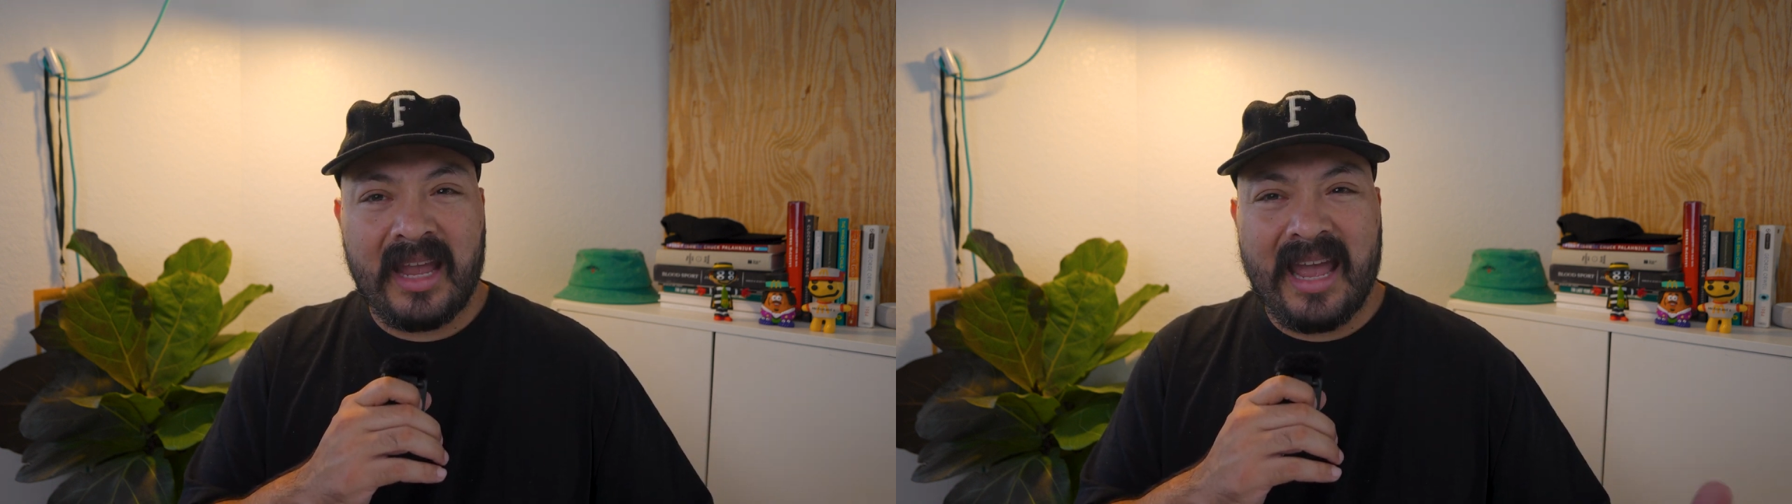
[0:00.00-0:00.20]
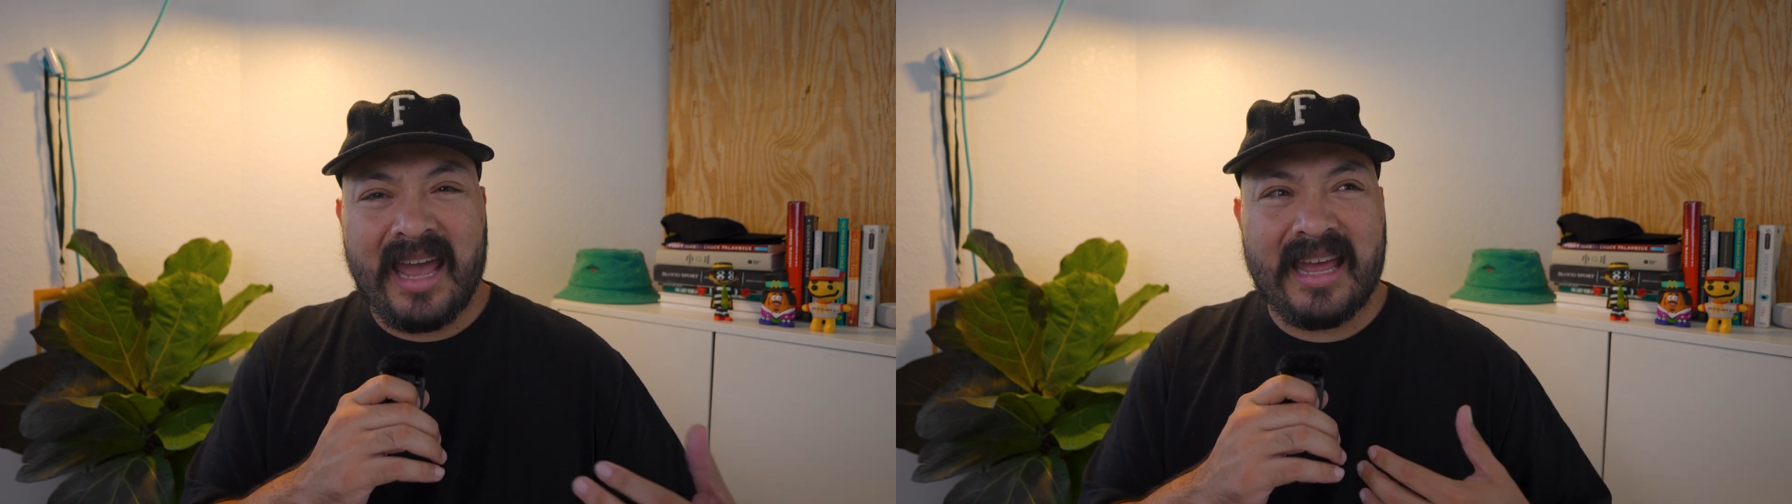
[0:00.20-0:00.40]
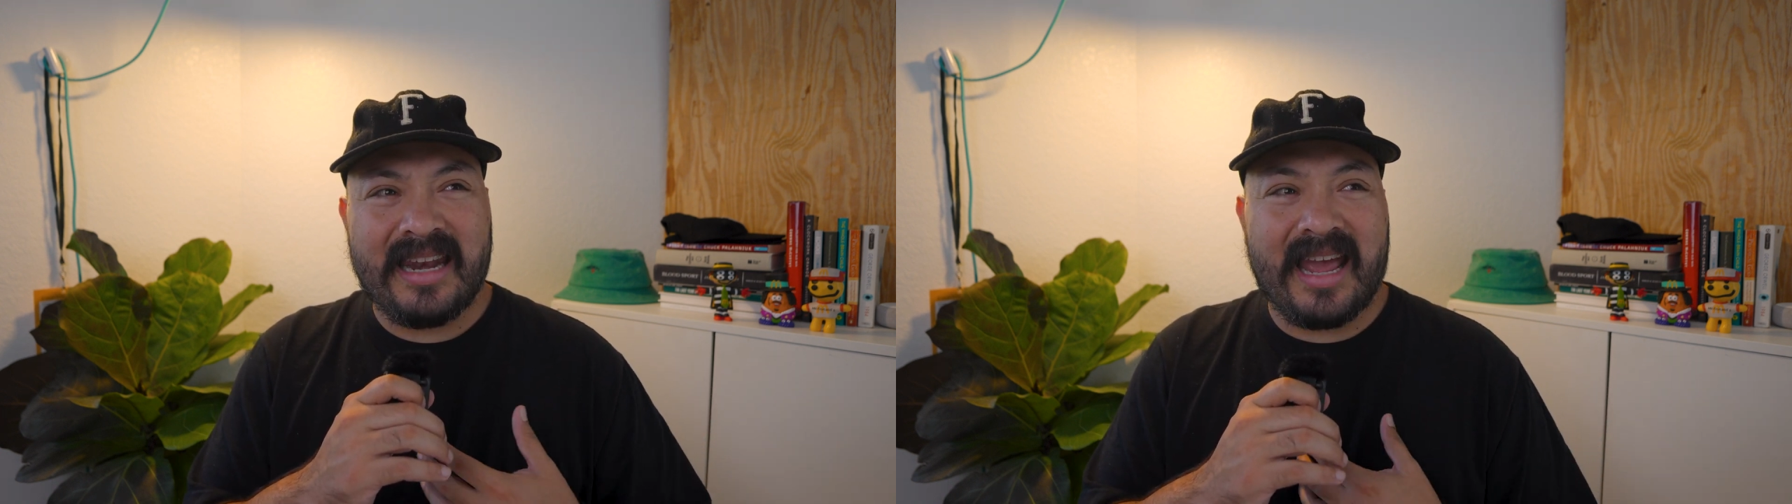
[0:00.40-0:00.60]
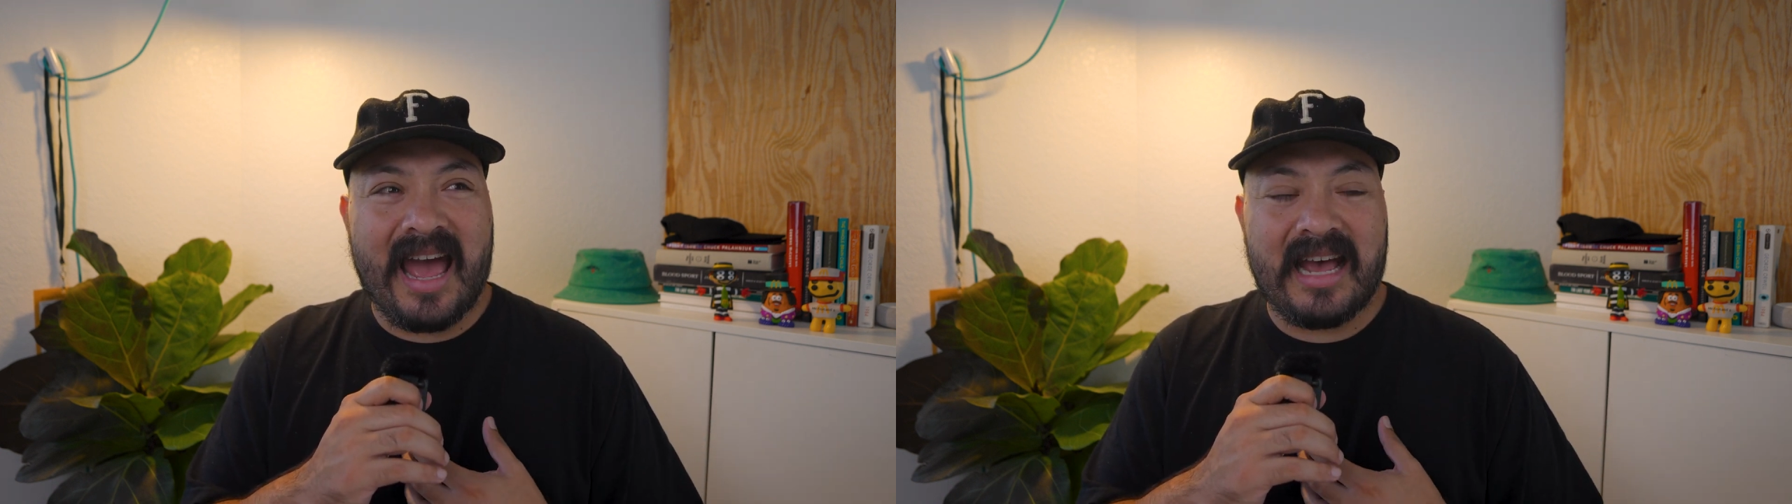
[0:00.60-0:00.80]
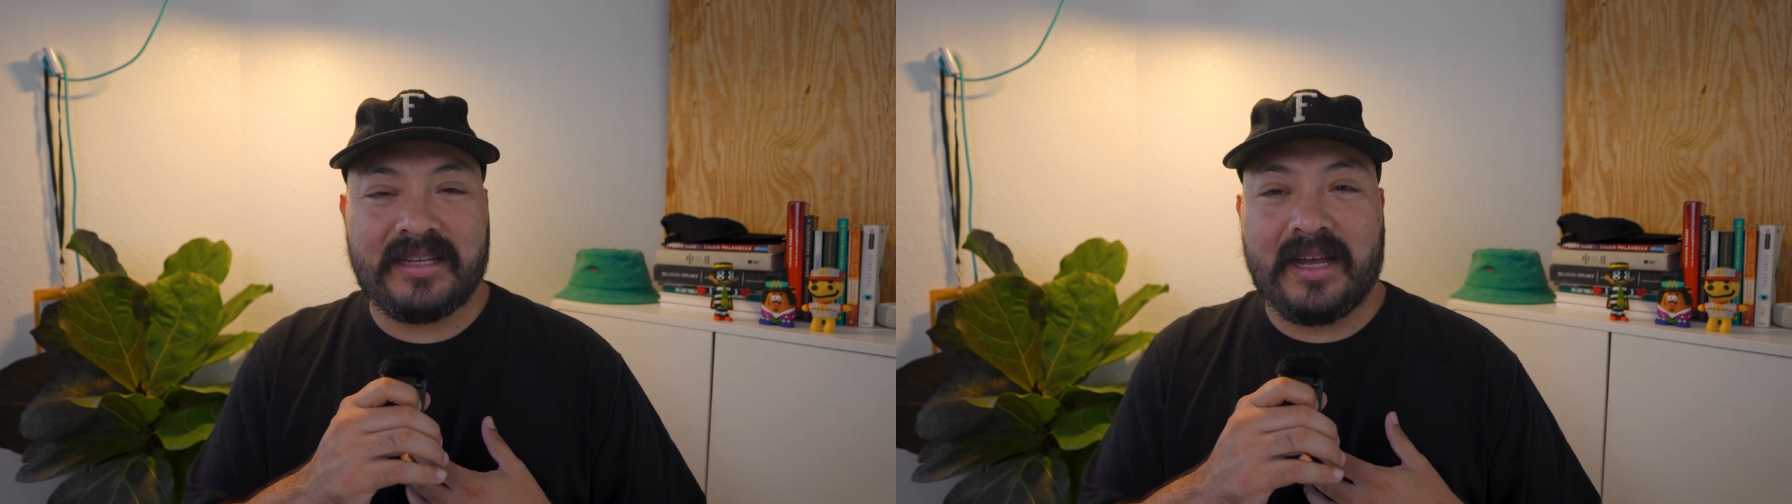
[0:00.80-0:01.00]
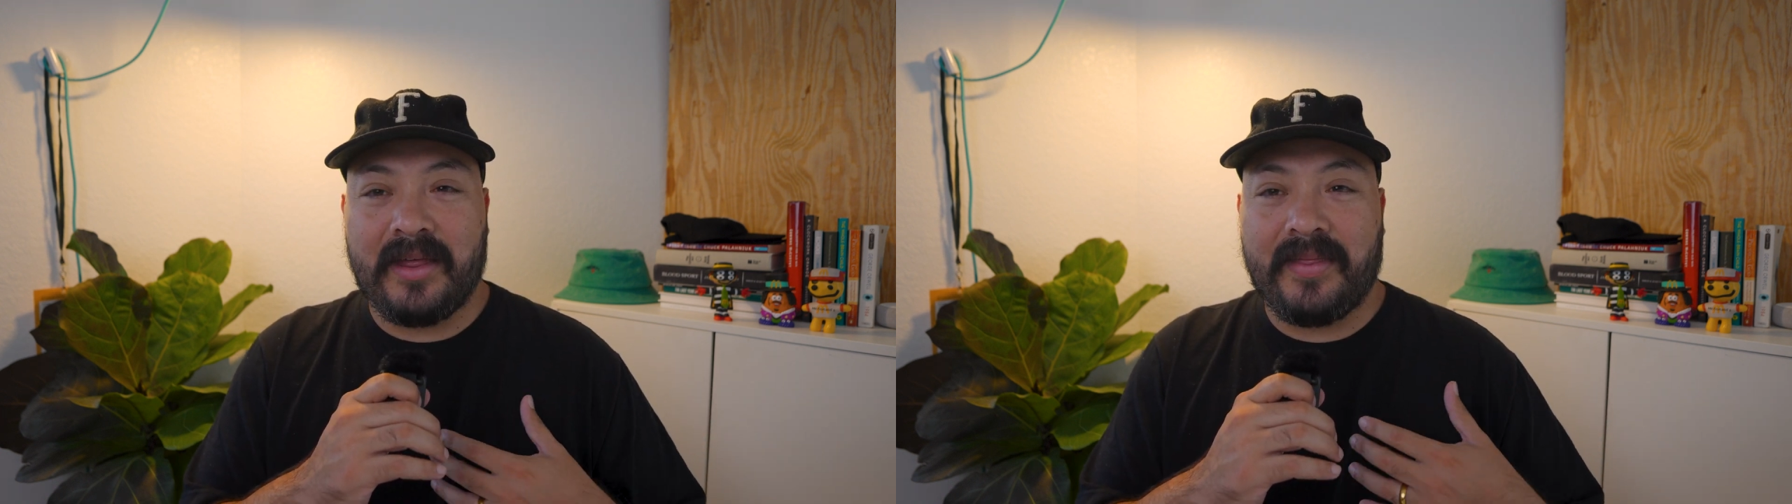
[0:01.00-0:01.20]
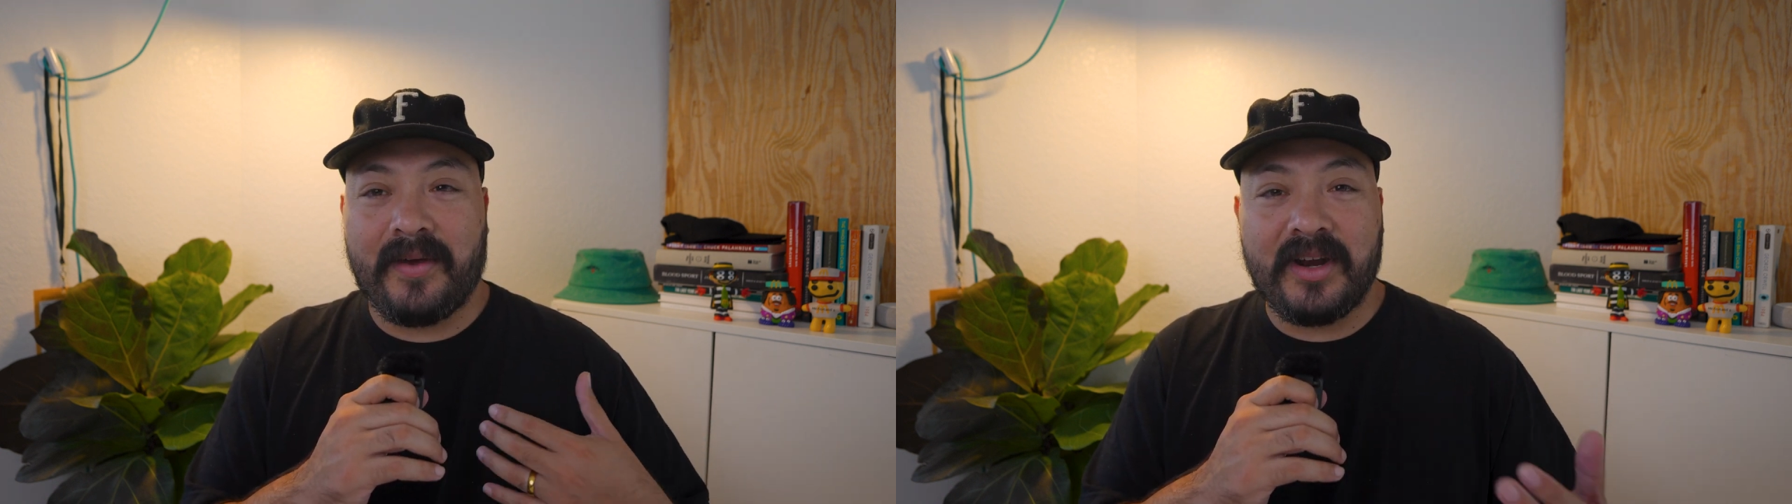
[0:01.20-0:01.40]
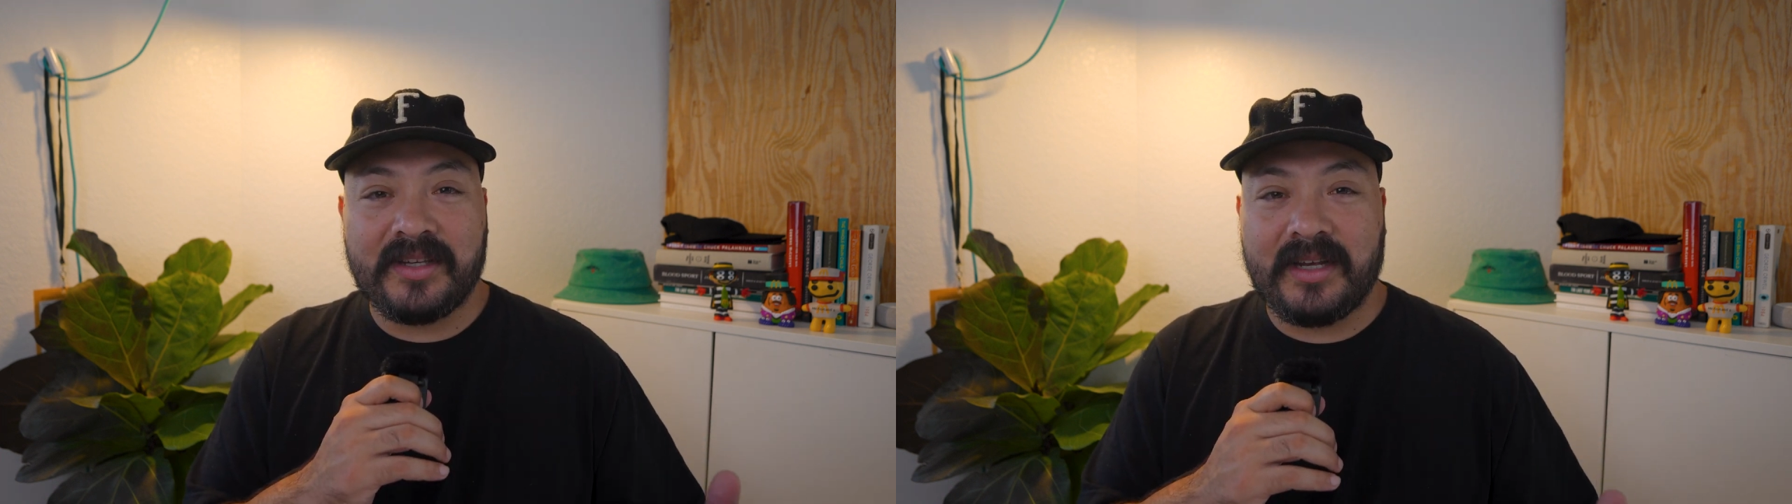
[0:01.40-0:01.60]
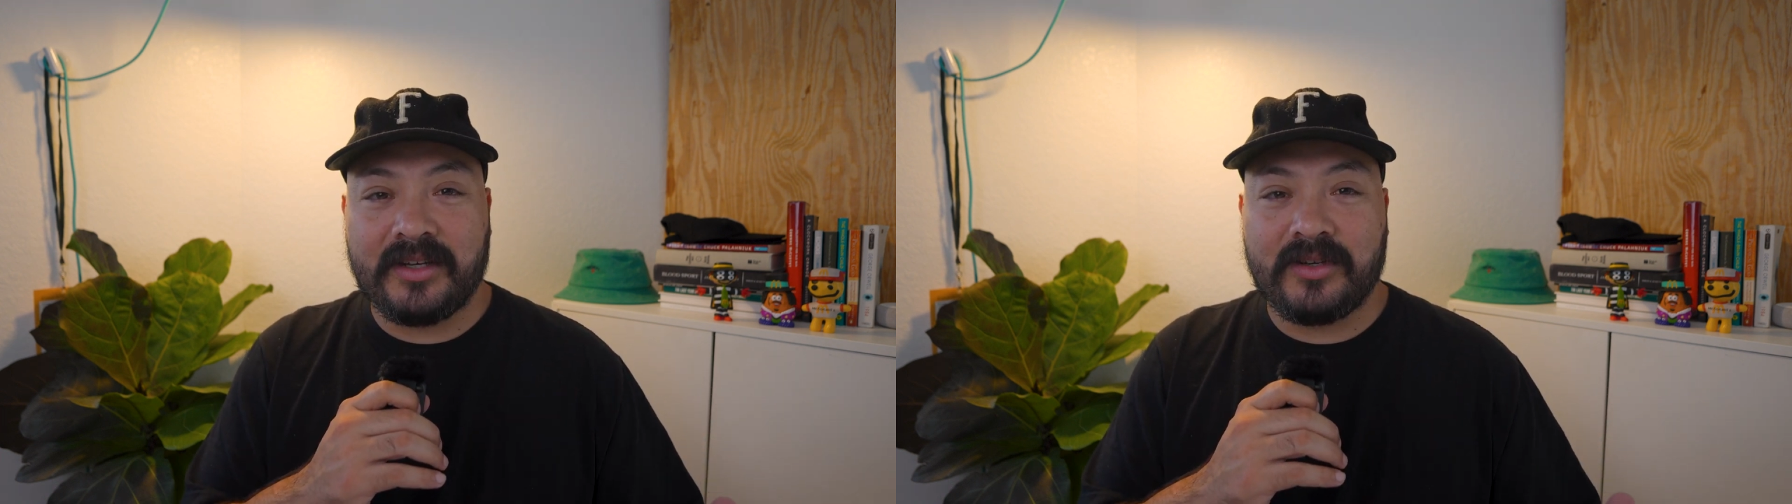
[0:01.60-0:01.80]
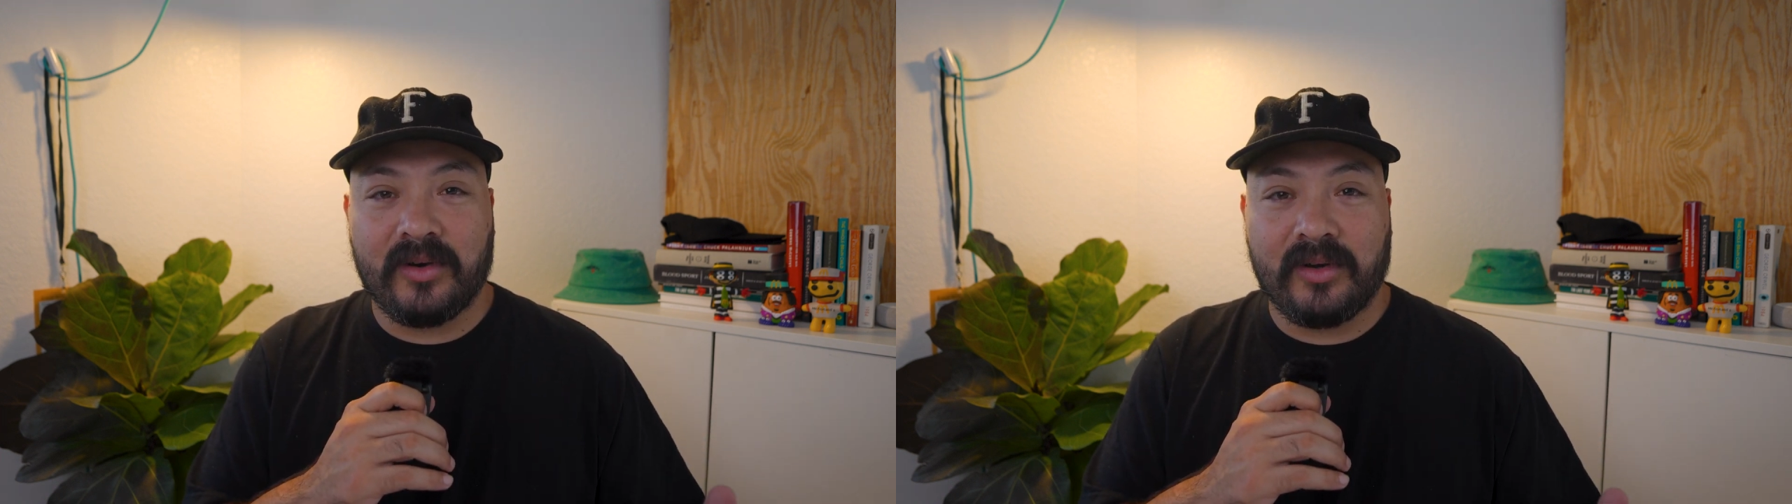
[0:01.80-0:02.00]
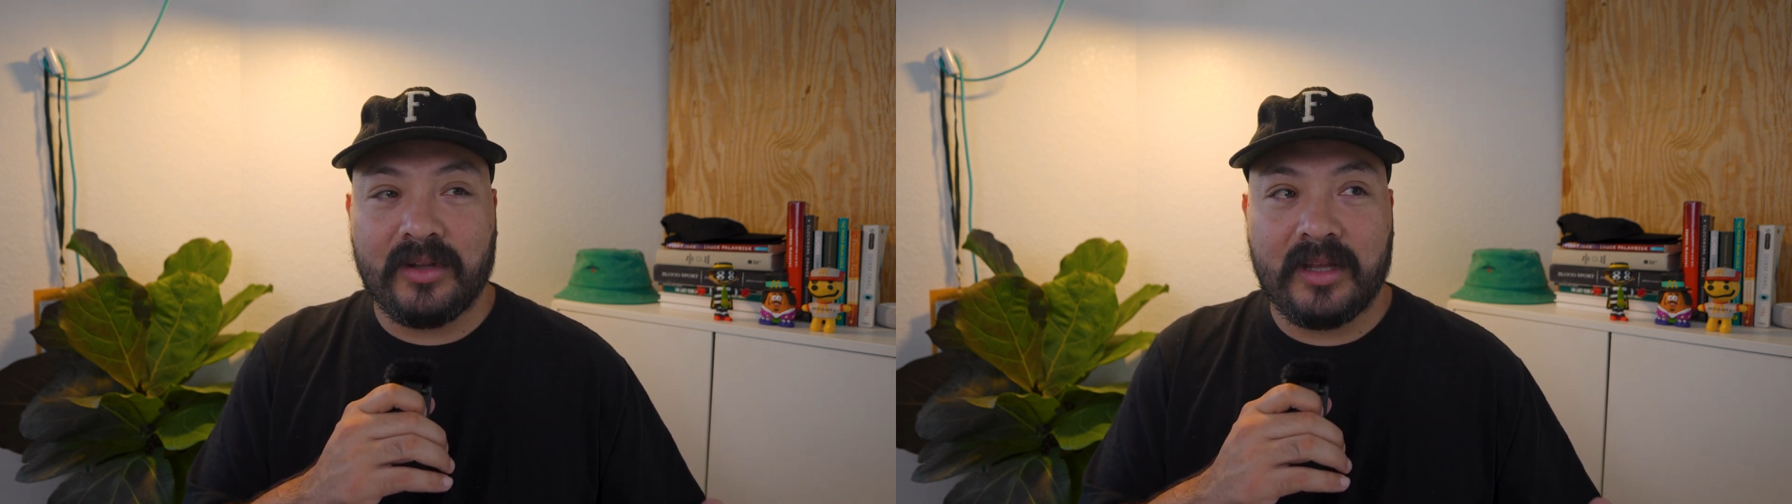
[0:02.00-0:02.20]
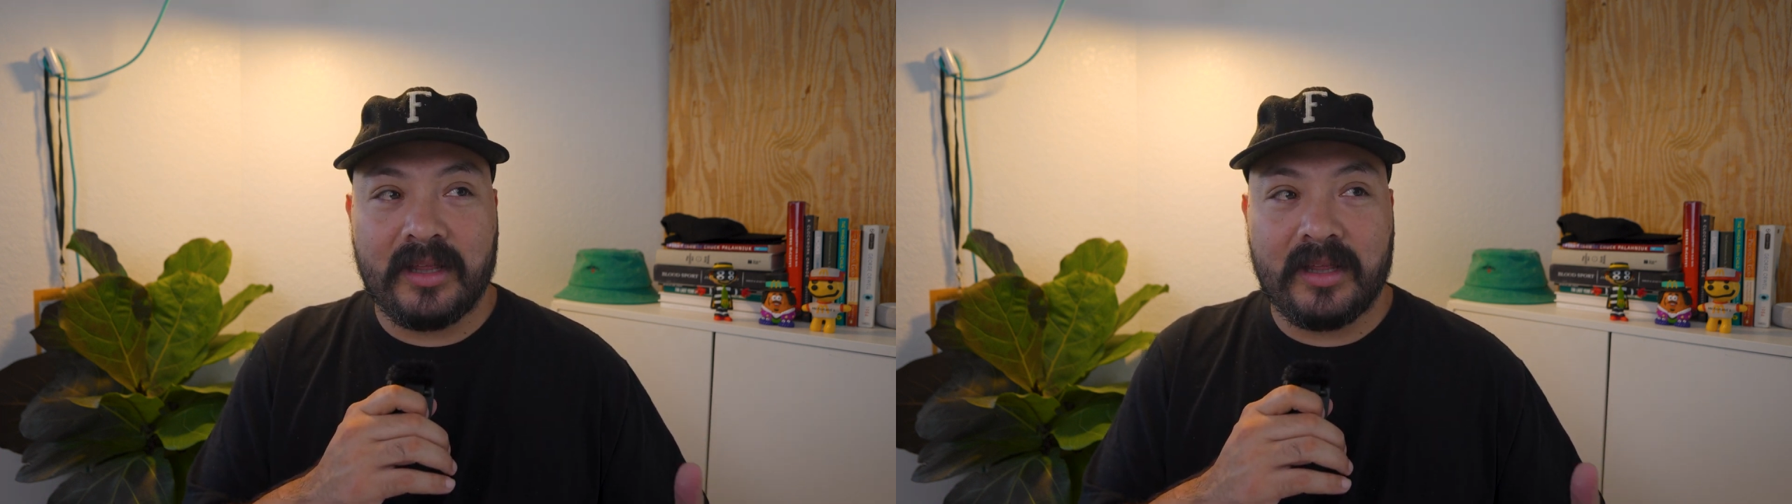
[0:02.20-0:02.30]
And as a 36-year-old,